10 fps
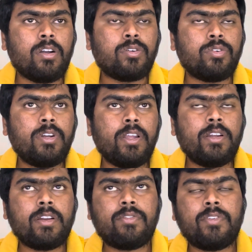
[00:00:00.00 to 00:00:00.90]
good
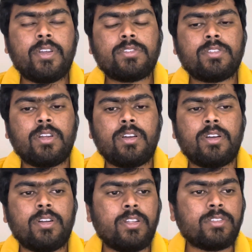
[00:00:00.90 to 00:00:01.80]
interface
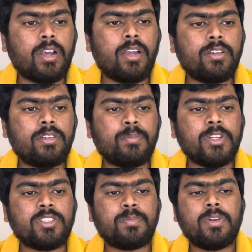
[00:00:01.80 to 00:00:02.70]
design
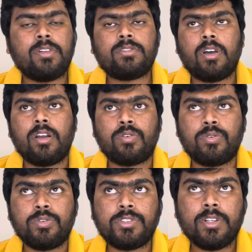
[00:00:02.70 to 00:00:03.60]
principles are
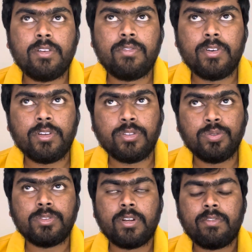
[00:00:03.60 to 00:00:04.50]
crucial for
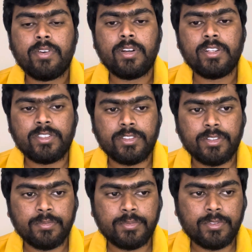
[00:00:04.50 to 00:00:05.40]
user friendly
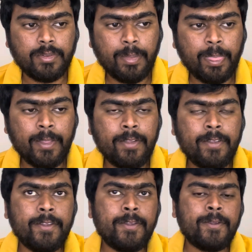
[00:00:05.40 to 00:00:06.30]
systems.
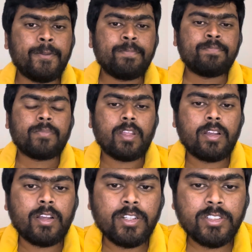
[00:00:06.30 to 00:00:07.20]

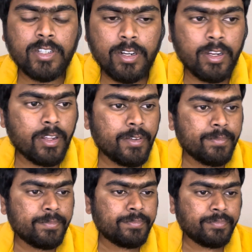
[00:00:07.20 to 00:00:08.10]

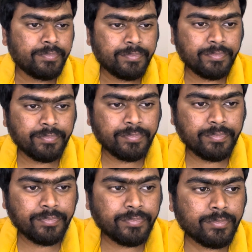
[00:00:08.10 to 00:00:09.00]
Considering
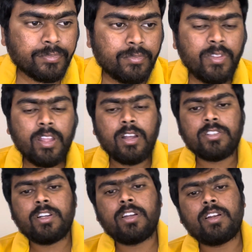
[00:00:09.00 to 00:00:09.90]

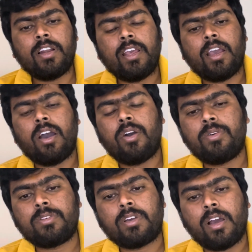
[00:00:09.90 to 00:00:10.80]

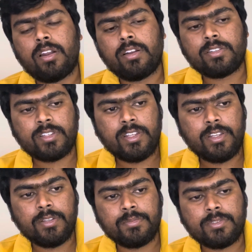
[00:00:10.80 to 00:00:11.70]
layout, color
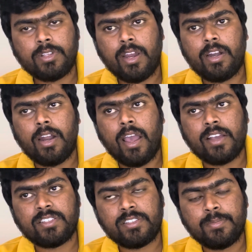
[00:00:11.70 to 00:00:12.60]
schemes, and
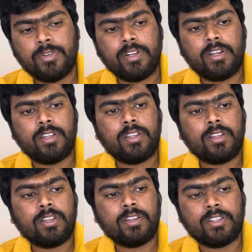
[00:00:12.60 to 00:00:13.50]
accessibility
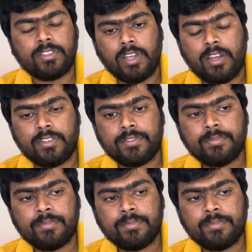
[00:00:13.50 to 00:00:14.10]
in design.